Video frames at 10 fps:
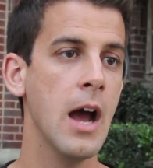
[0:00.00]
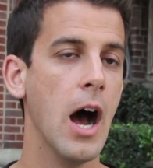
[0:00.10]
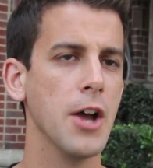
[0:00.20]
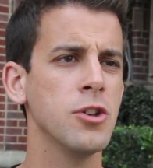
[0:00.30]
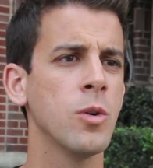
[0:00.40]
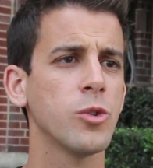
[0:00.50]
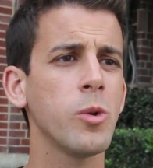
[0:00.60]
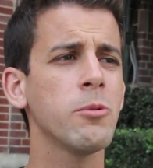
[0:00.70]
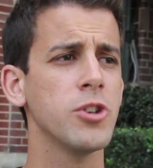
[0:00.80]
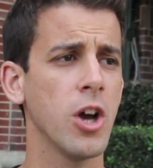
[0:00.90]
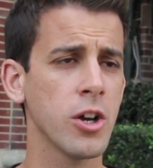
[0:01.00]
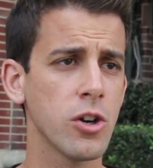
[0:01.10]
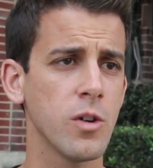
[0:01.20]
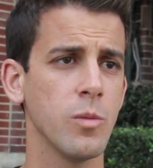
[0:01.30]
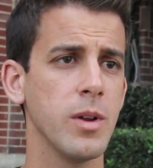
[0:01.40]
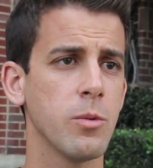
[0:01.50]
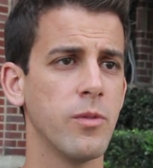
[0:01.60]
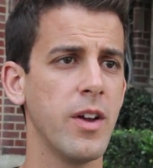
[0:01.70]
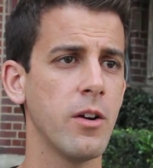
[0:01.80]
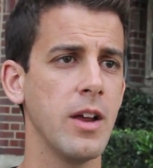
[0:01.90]
As we were younger and we were
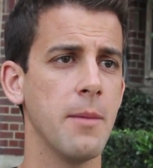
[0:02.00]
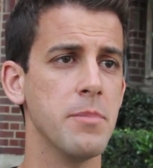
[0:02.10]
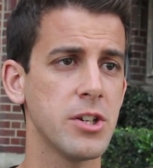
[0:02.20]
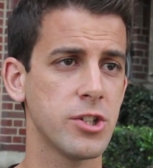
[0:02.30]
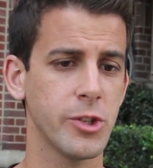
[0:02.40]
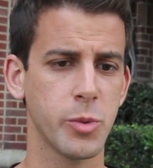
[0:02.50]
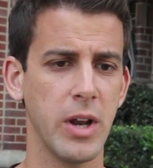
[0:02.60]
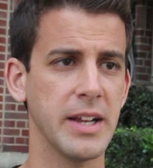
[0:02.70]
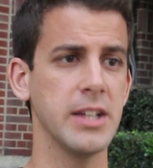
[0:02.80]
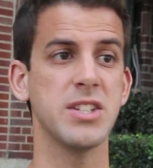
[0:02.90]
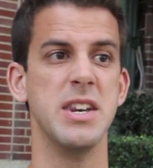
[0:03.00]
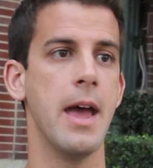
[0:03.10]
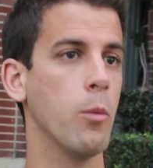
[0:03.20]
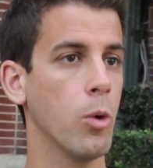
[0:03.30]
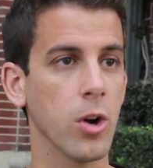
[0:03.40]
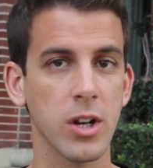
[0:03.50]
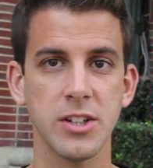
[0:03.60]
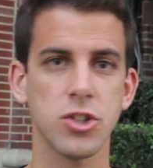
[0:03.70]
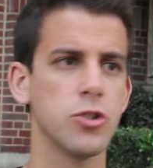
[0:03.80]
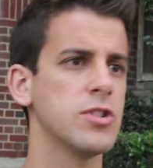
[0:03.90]
very ambitious, we're like, let's network,
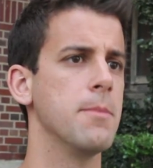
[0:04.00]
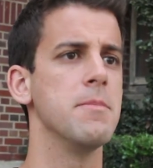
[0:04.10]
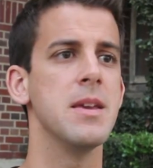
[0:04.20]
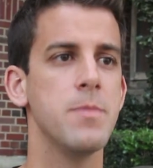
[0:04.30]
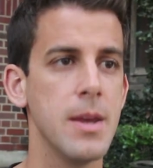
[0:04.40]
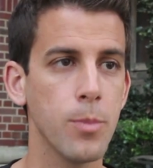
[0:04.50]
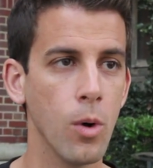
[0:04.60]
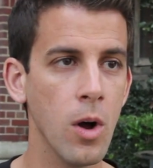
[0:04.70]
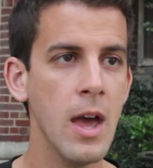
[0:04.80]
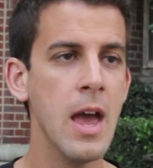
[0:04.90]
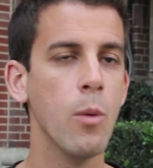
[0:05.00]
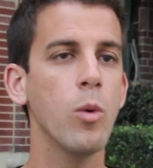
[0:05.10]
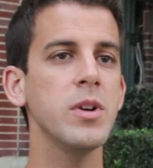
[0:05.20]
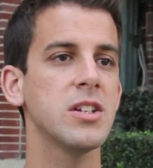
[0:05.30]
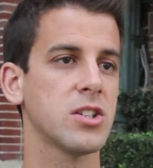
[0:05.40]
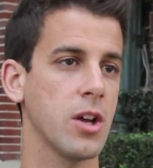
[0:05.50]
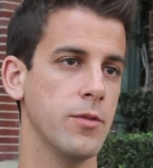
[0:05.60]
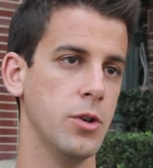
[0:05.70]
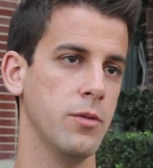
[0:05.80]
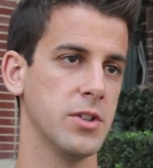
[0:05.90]
let's learn to meet people. What we
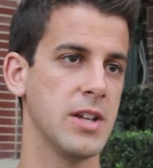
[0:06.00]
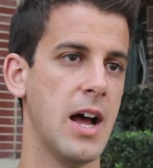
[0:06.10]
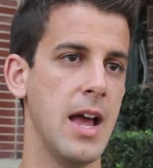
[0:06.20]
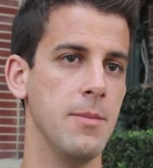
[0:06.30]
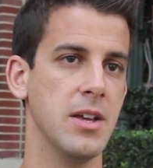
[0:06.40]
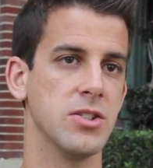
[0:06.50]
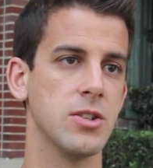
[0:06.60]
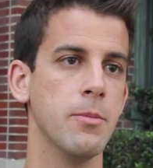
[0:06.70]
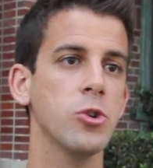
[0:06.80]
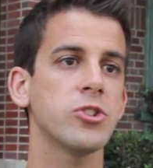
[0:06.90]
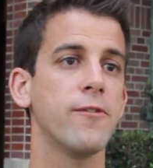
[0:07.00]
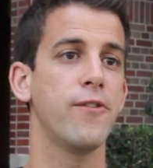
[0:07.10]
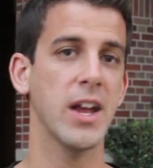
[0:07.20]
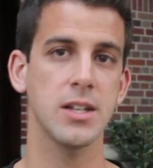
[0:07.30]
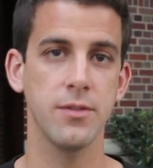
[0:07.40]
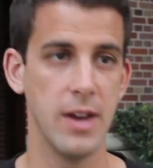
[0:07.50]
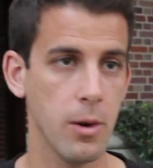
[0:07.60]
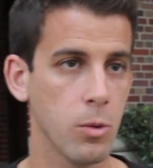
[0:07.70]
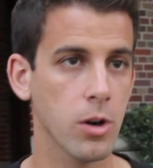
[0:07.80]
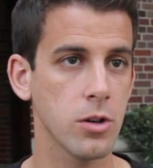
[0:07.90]
discovered over time is the most effective
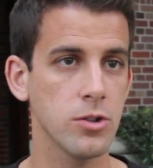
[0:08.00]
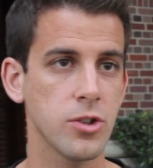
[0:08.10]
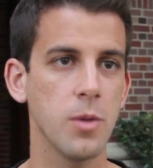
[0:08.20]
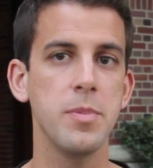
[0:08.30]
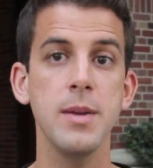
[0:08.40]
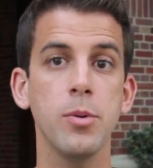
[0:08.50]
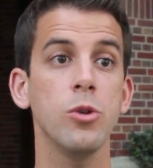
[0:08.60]
networkers are people